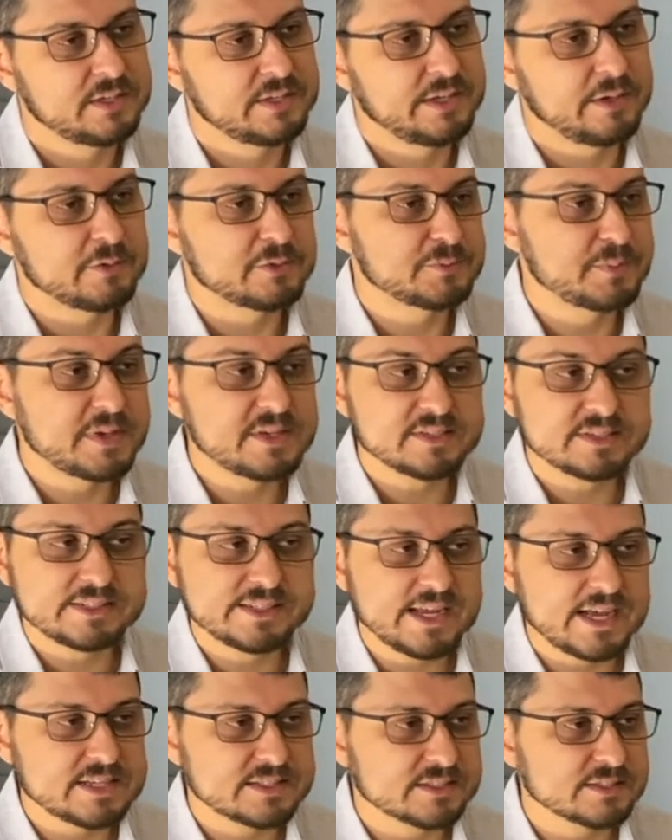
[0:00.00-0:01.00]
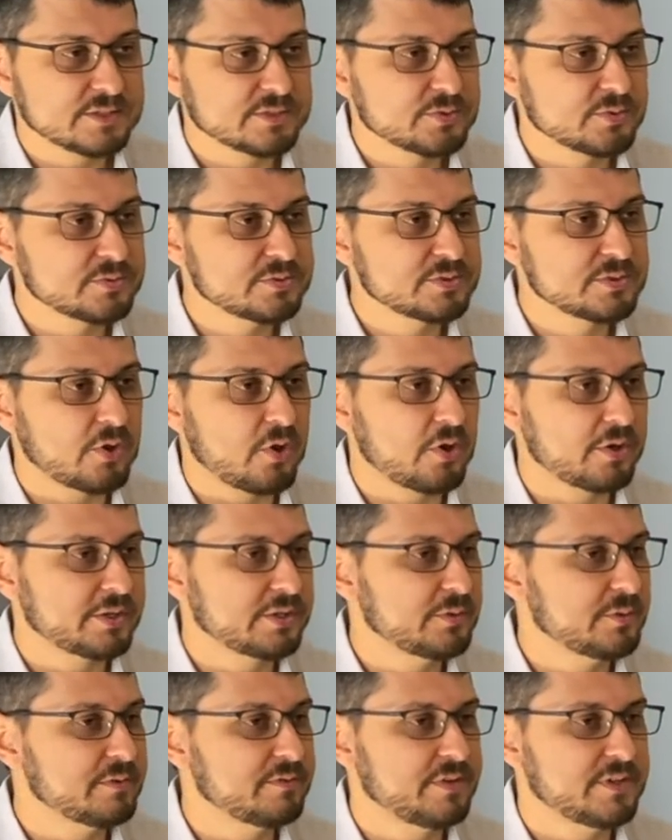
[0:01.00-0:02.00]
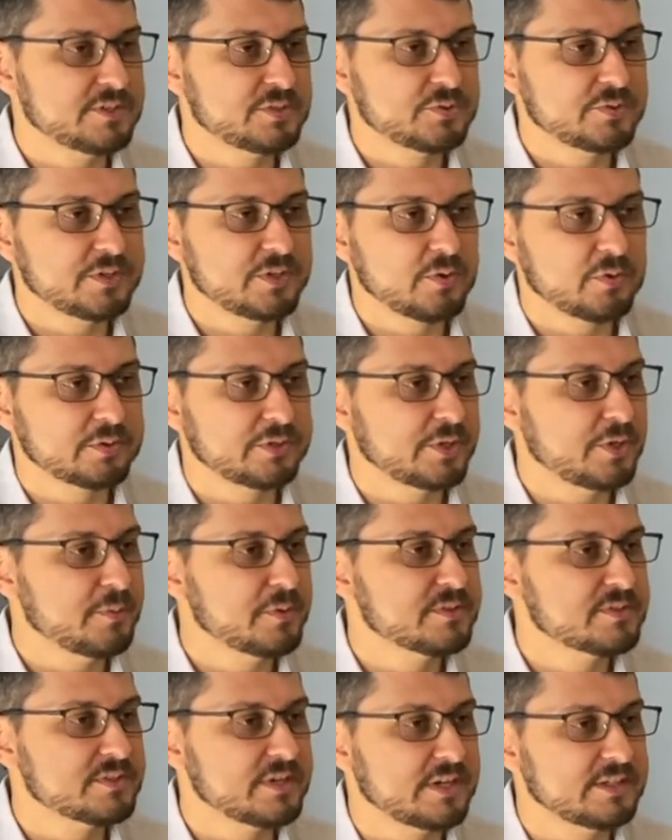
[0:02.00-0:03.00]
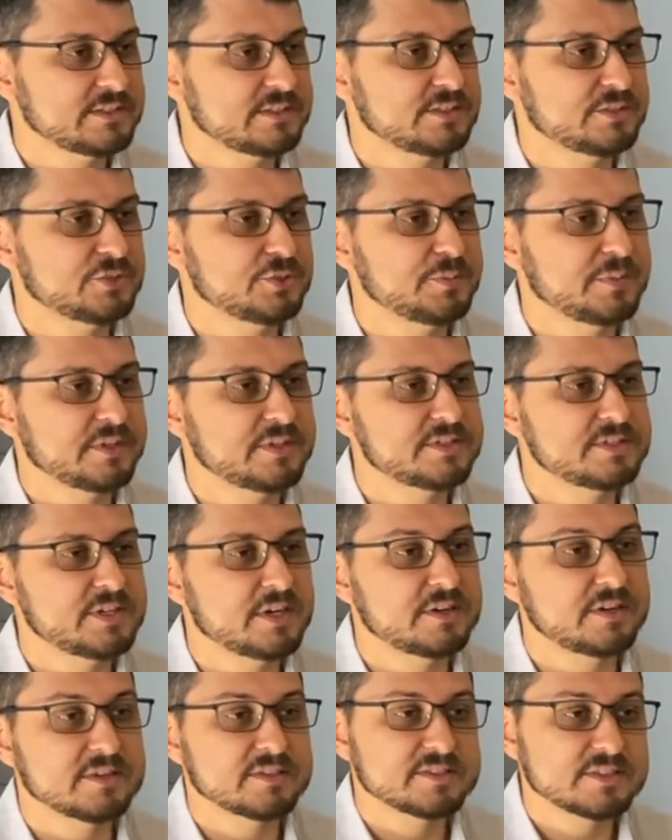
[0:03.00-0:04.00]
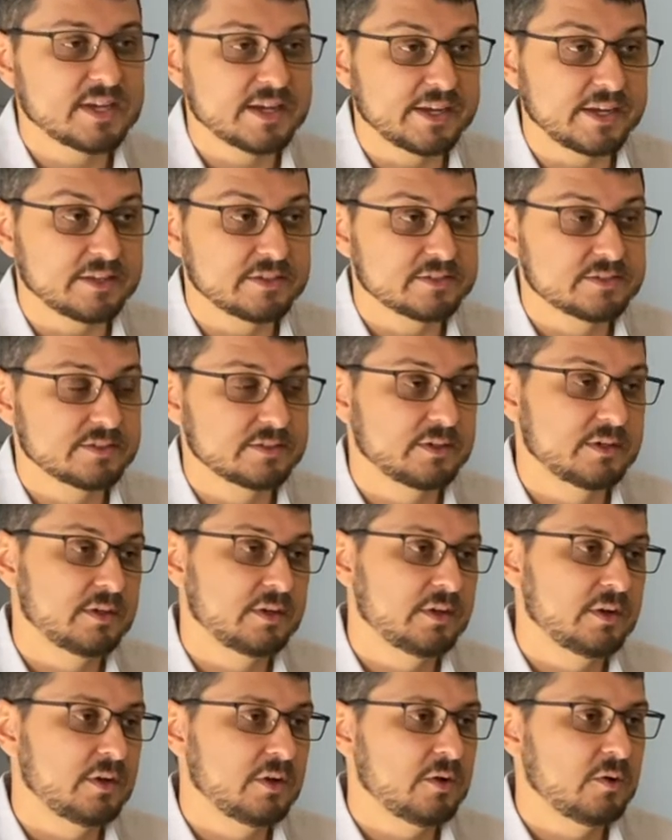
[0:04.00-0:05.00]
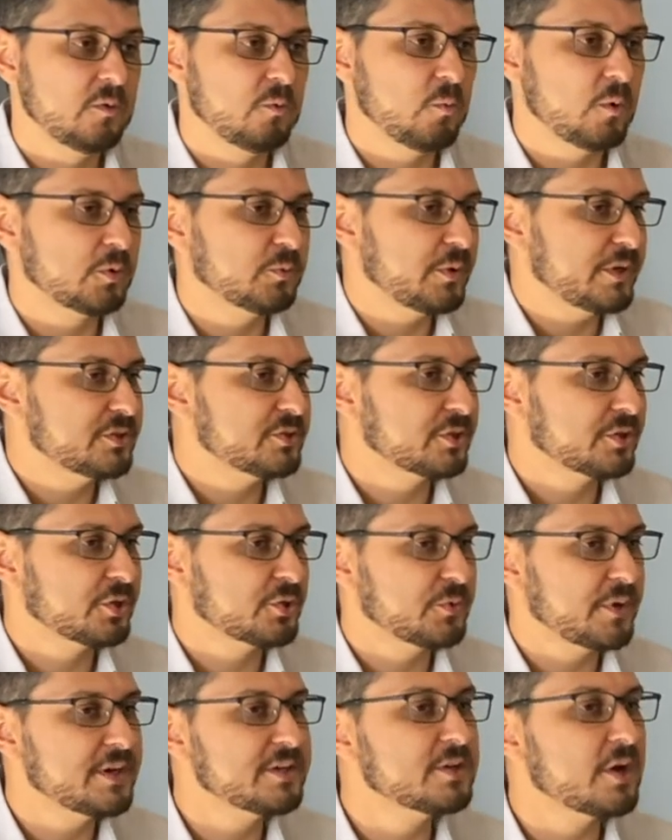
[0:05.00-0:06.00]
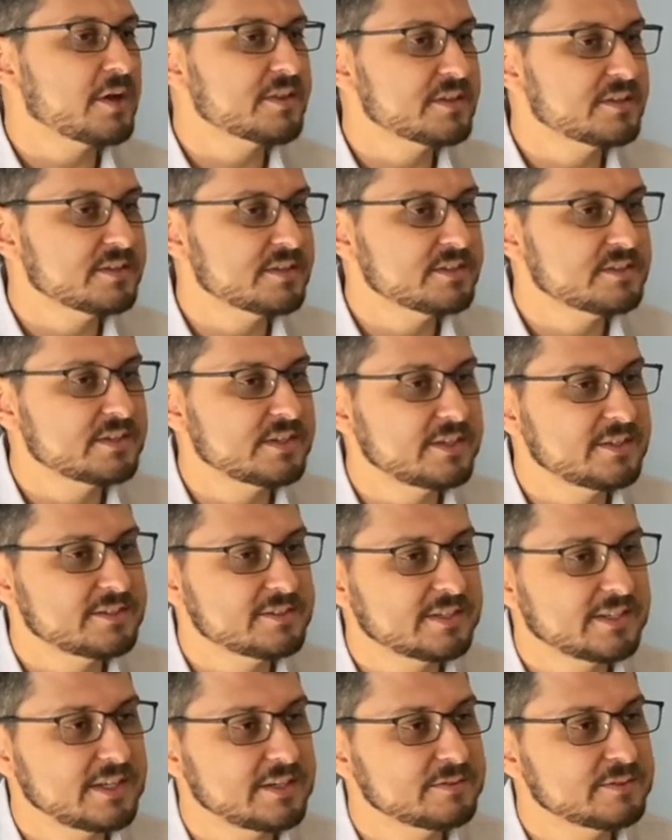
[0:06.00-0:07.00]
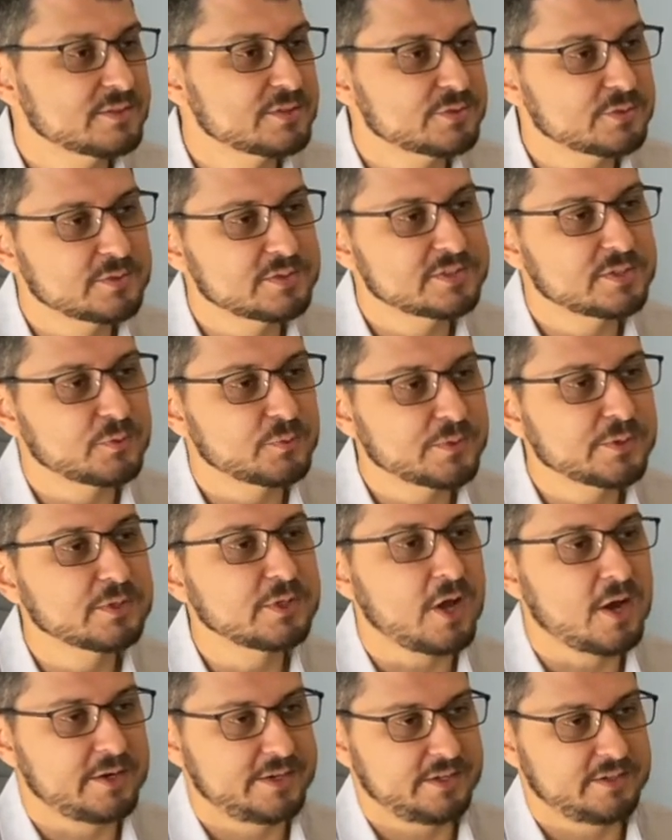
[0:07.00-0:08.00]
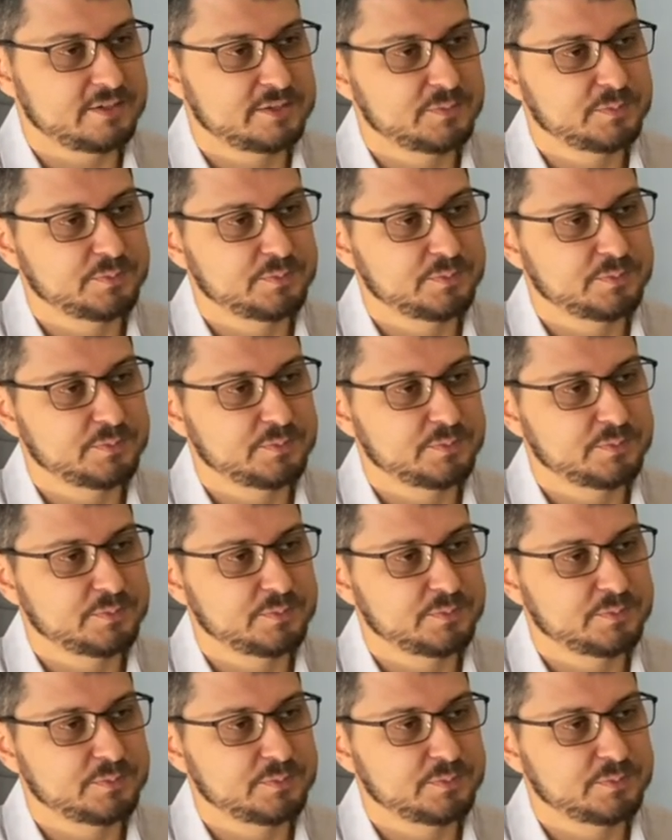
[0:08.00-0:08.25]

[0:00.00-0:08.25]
It was basically asking students to argue if history or the human sciences should be considered a science. One way to create authenticity is to give the students a real audience.